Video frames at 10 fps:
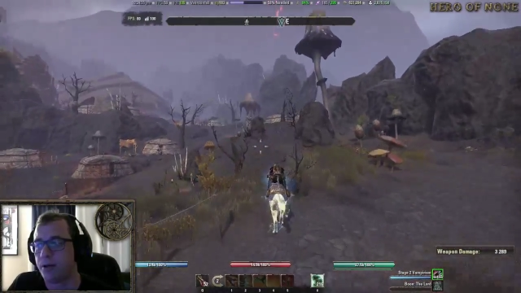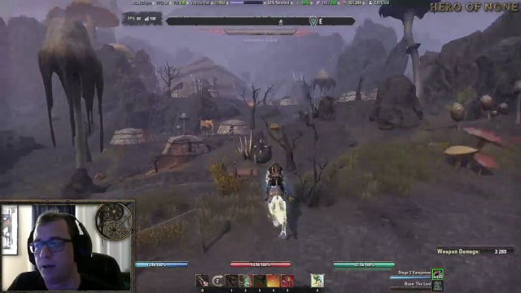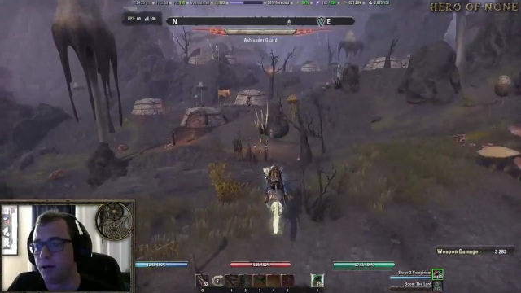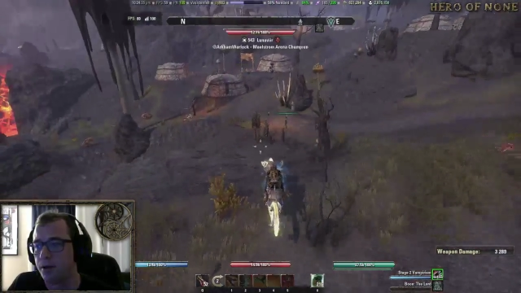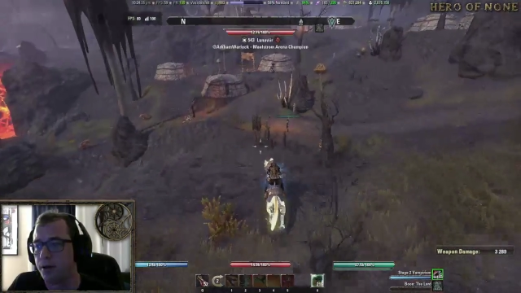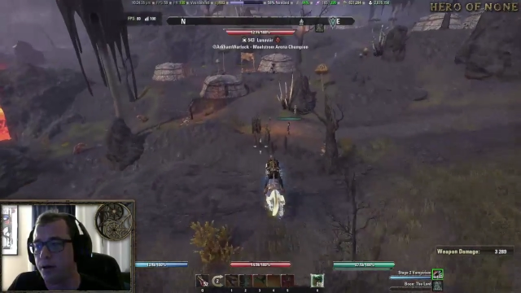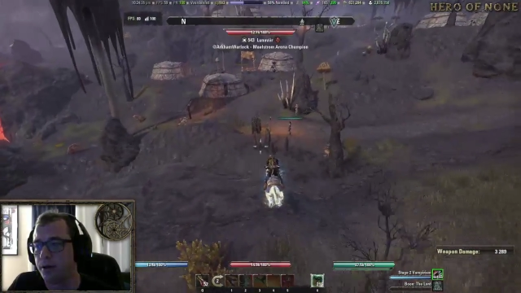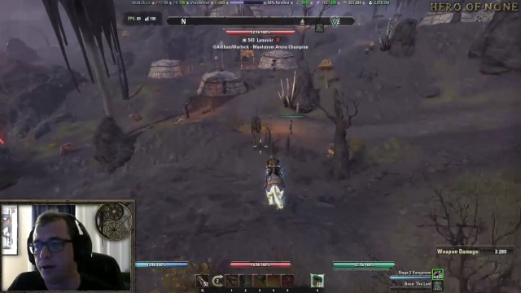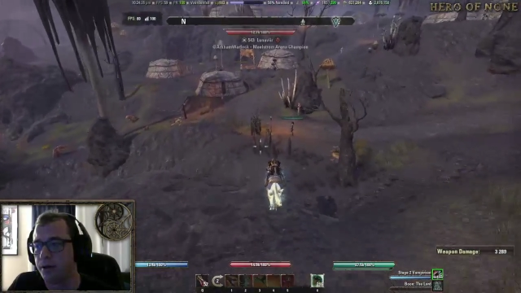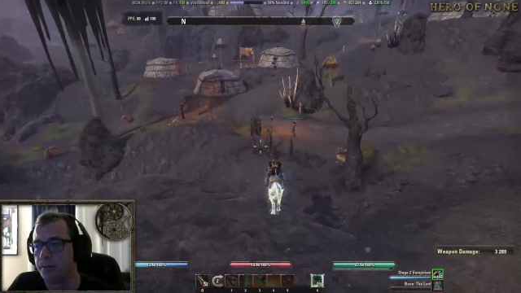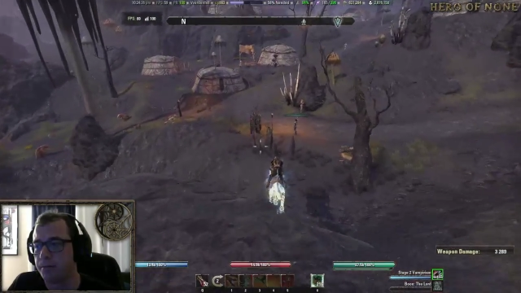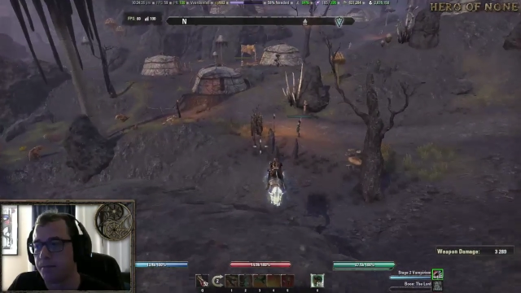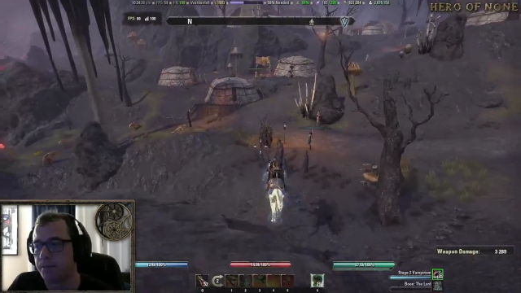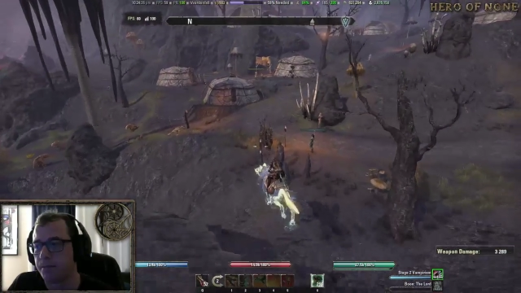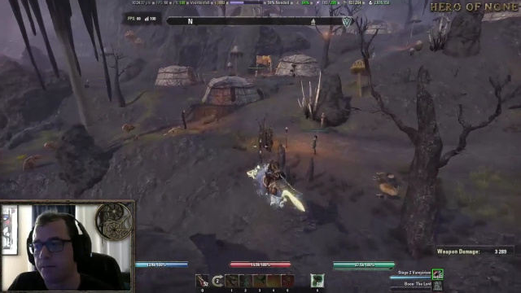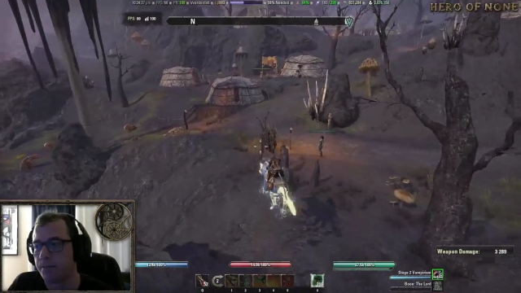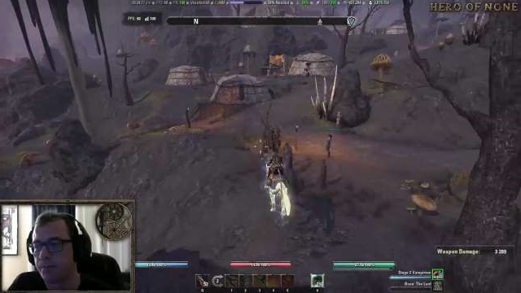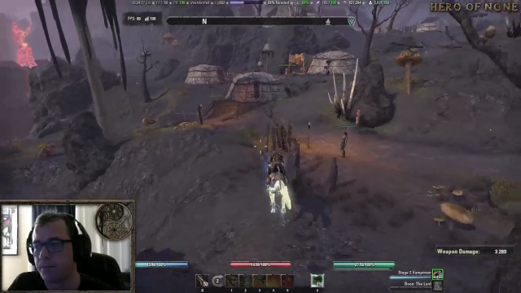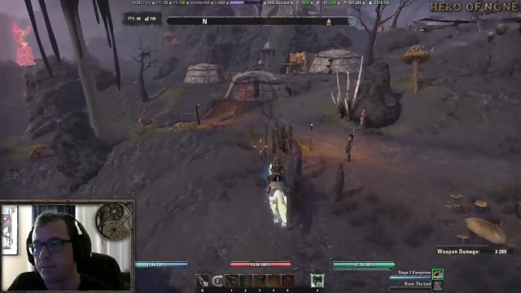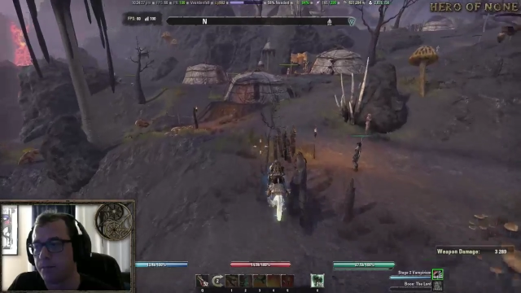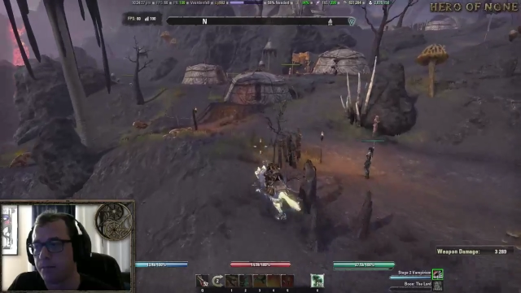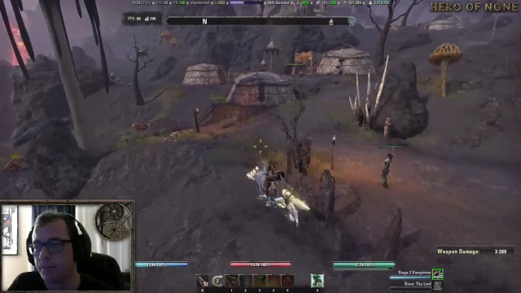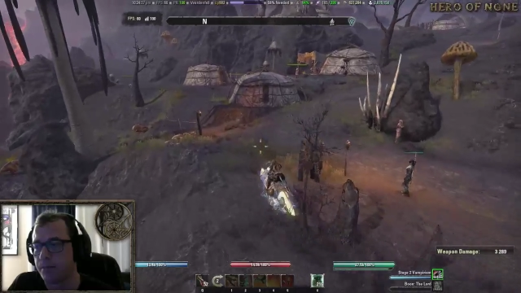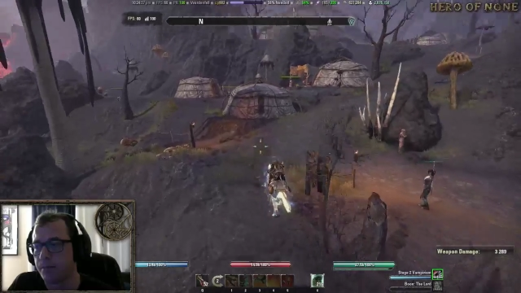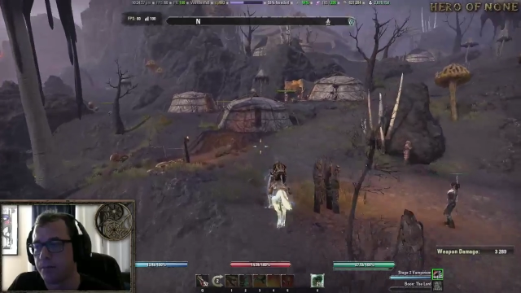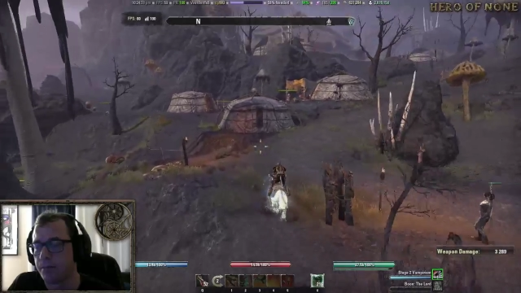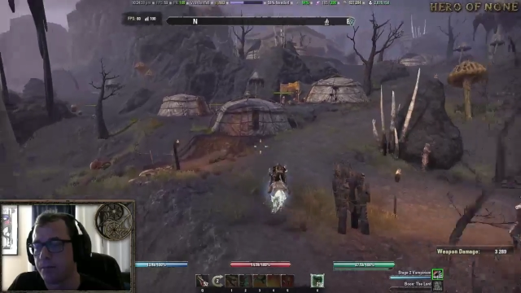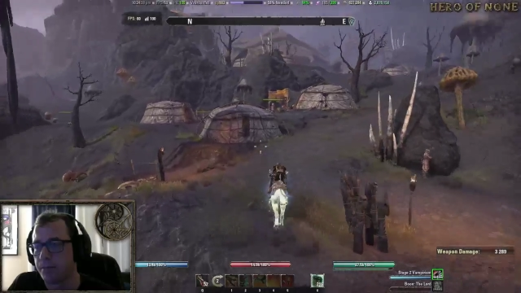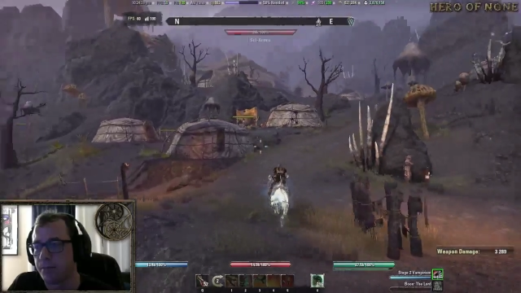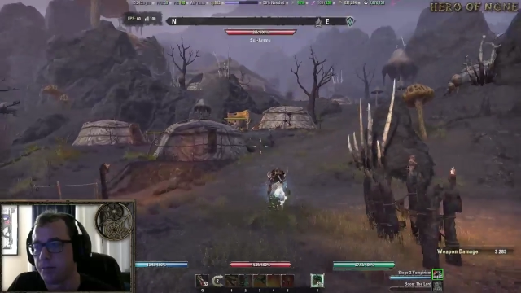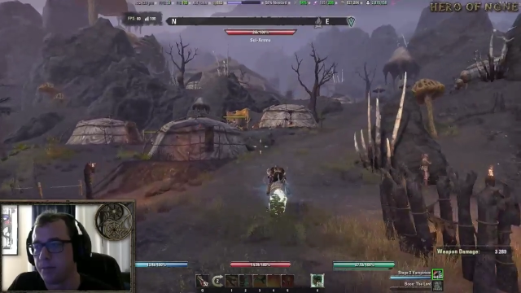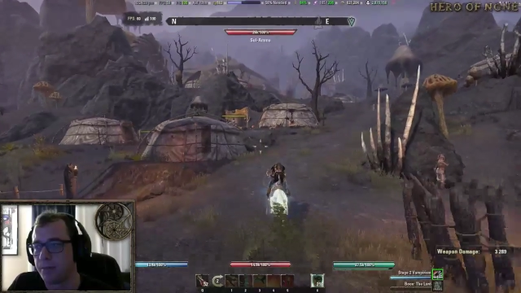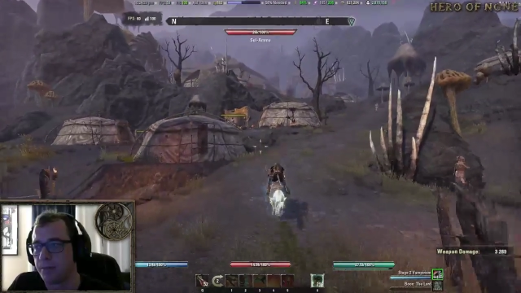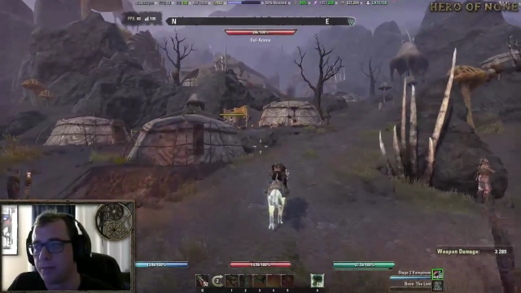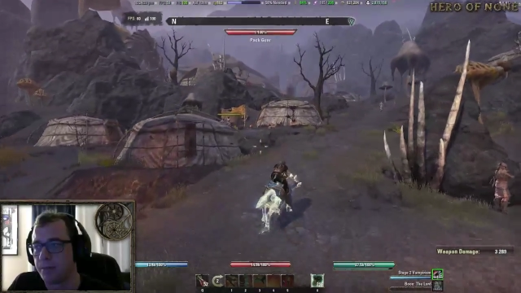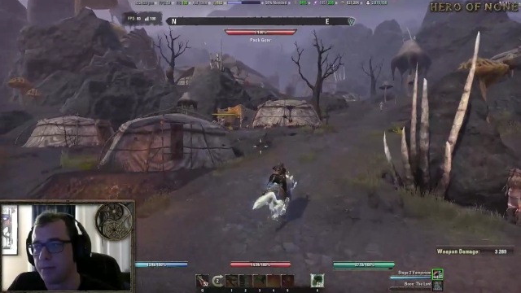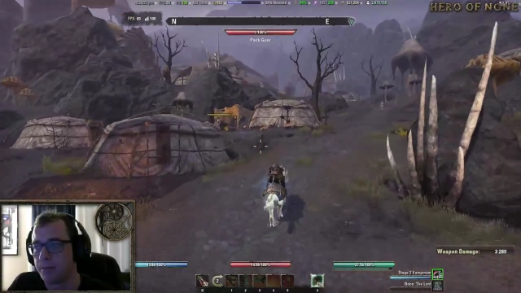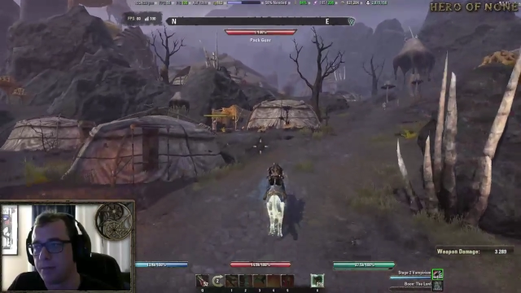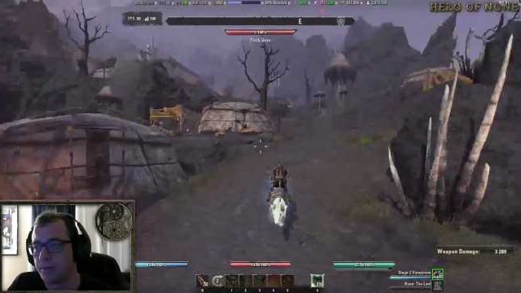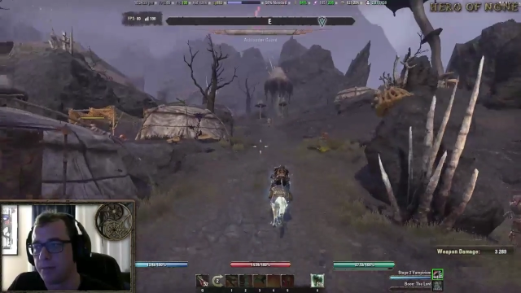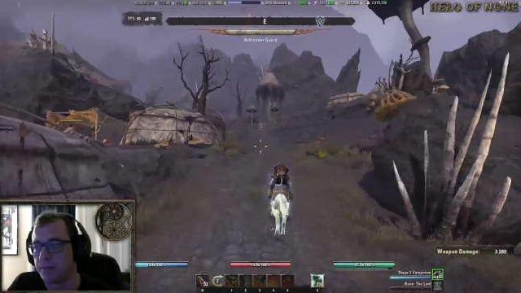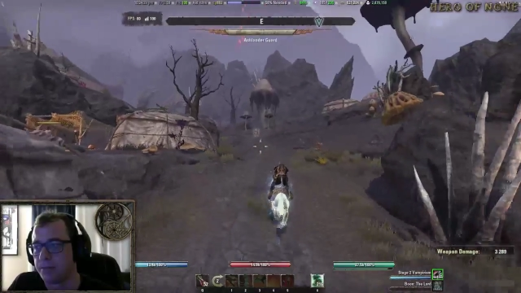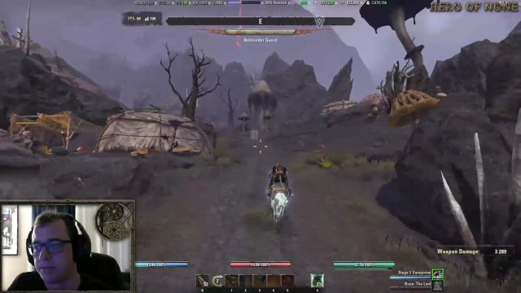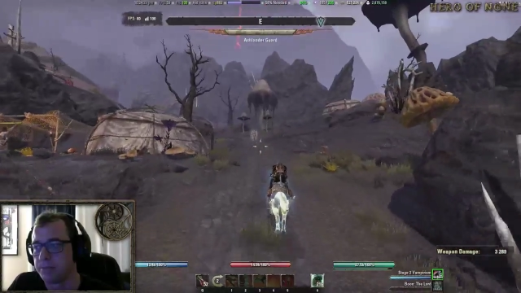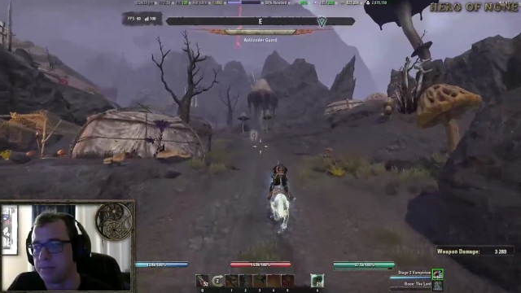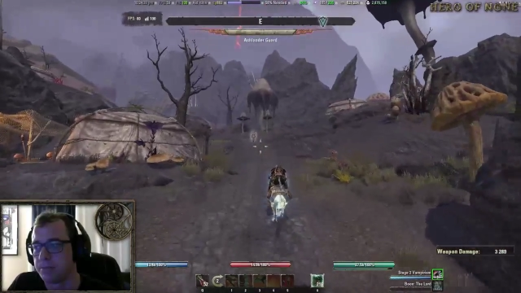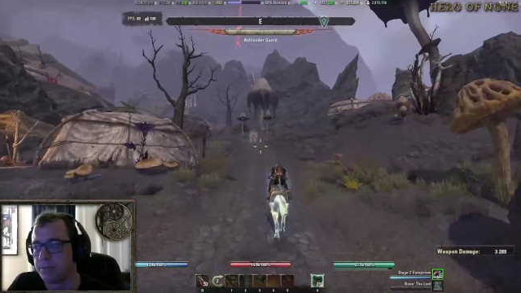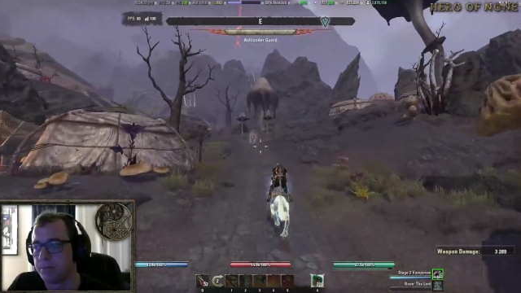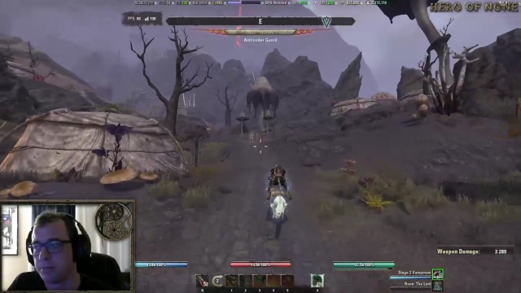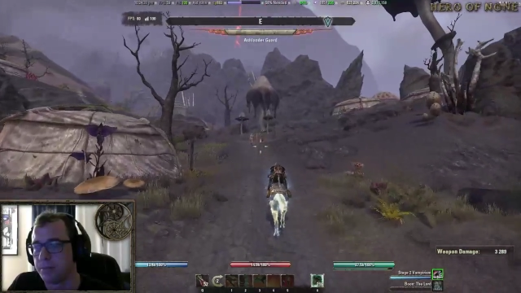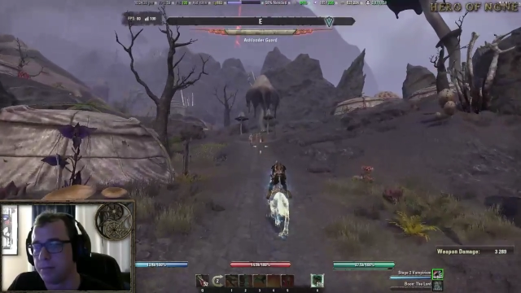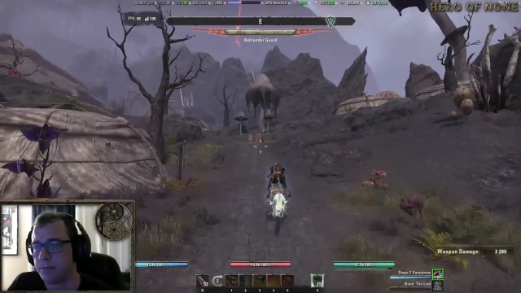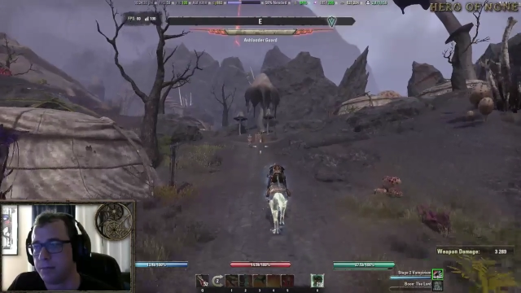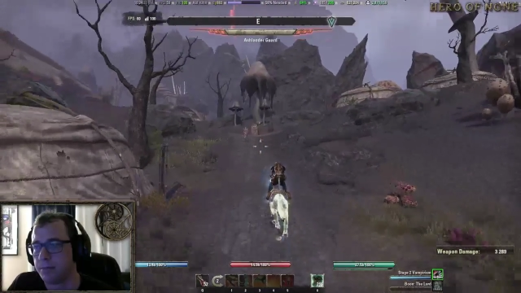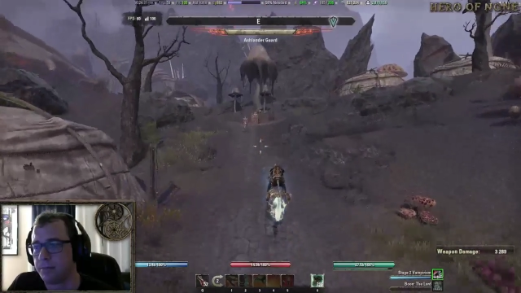Nobody speaks.